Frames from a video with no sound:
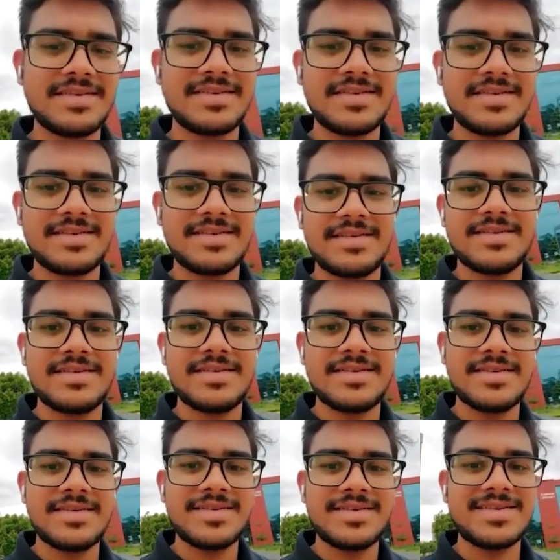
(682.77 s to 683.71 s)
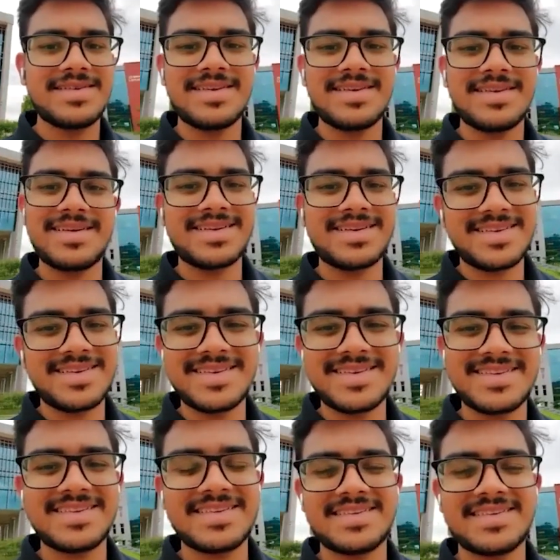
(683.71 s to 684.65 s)
Yeah, all right. Thank you so
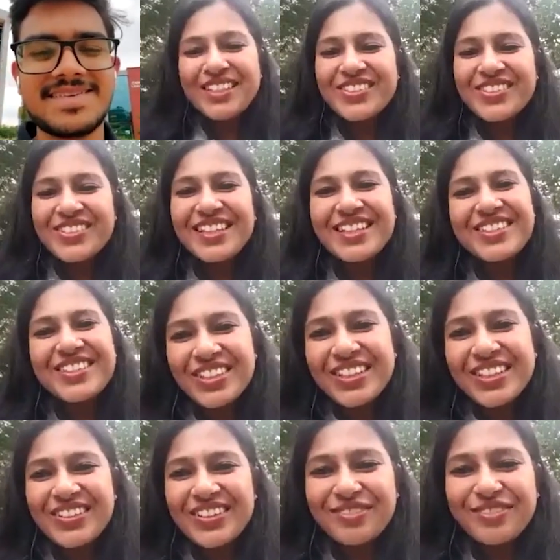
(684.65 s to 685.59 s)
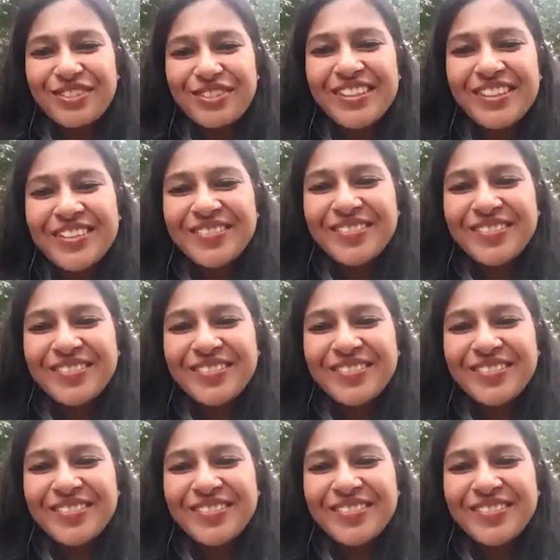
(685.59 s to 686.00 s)
much for doing this, Ritesh. Really grateful.